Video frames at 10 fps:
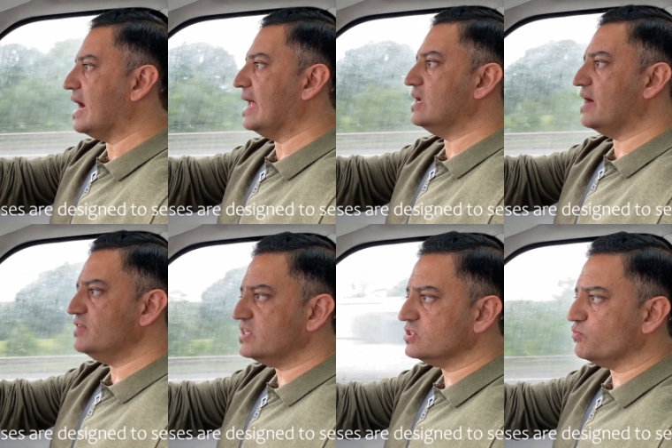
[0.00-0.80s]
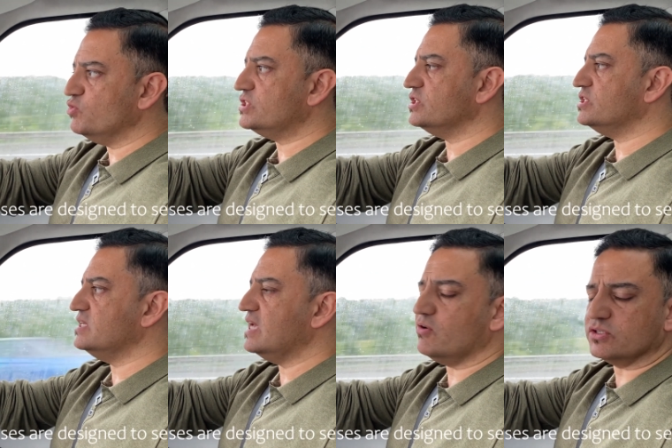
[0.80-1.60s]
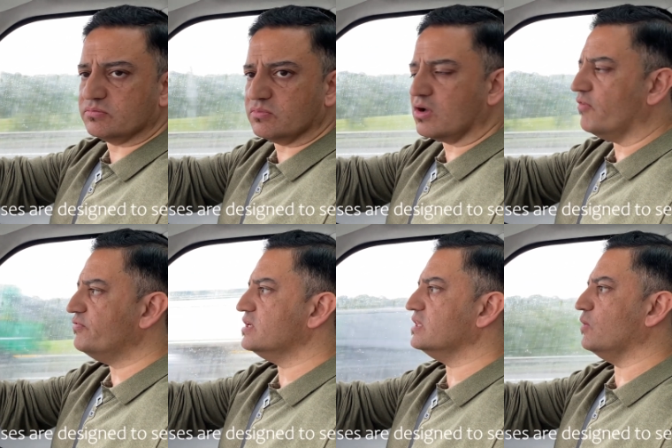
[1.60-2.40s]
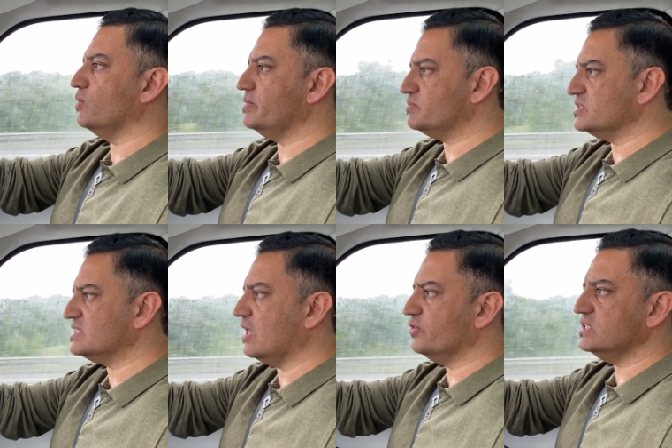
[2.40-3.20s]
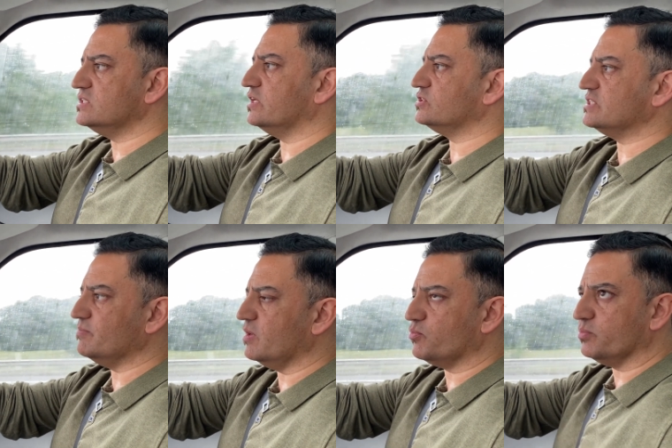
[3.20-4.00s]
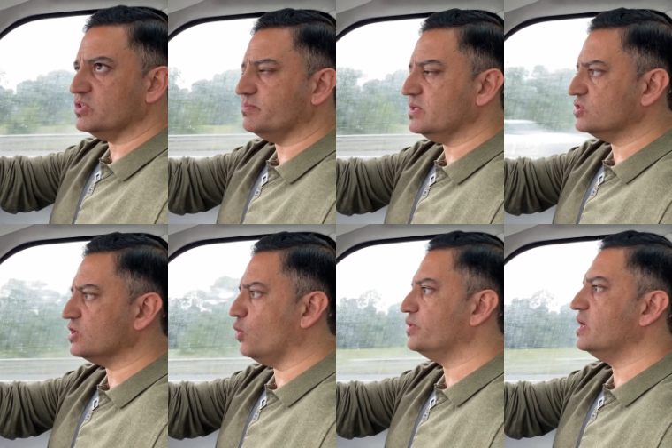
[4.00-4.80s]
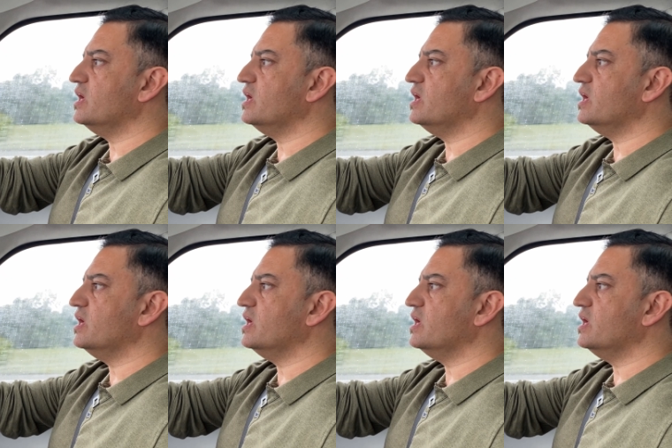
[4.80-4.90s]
And having done some research in the areas, confident that we'll be able to sell these. Lots of similar properties being sold.